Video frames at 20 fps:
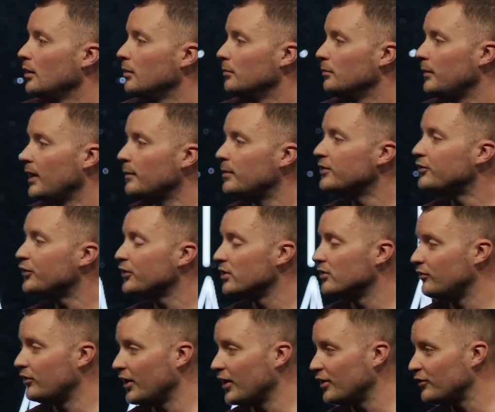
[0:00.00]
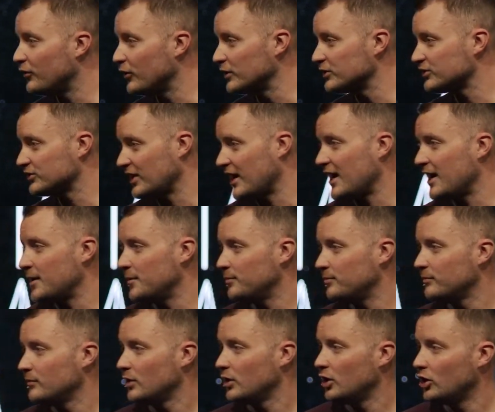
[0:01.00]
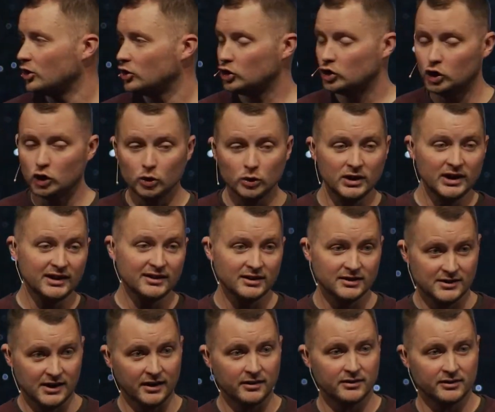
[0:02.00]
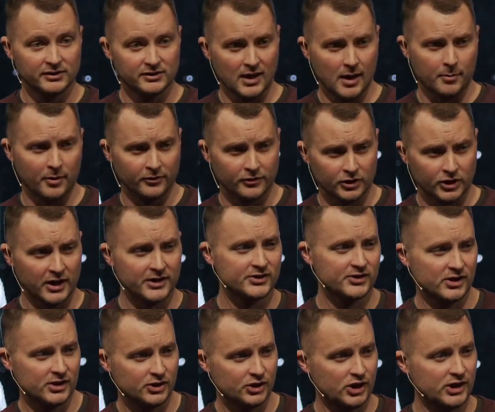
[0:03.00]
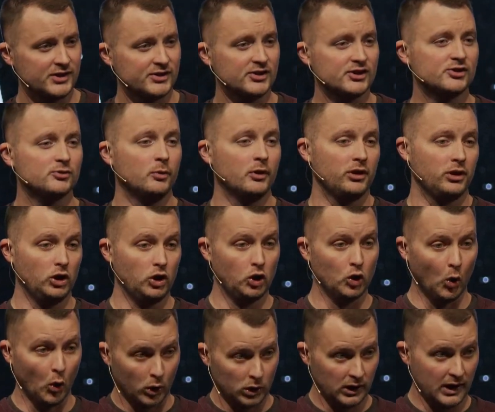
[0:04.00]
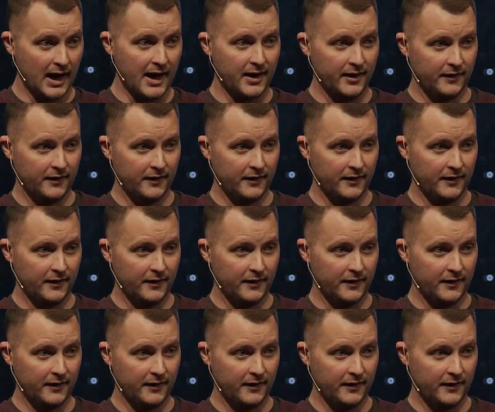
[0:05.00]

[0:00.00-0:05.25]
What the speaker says: Maybe for the very first time, you need to take the step of trusting Jesus with your life.